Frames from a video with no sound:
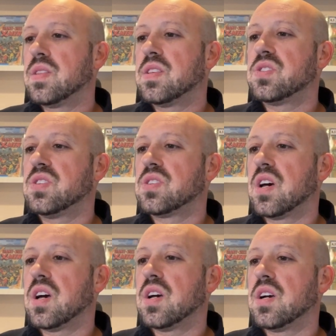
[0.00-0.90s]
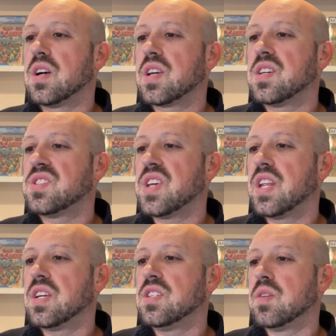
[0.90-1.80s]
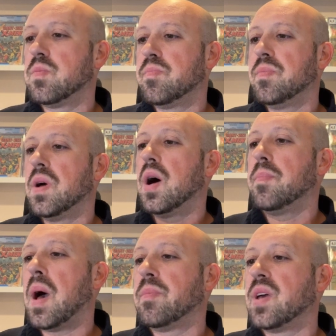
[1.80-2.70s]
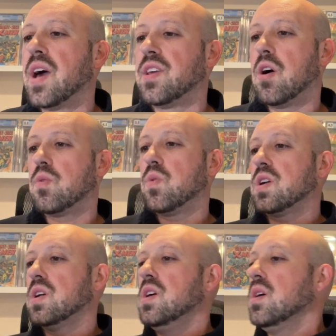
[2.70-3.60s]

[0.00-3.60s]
This is Caseta and Jimmy Palmiotti artwork.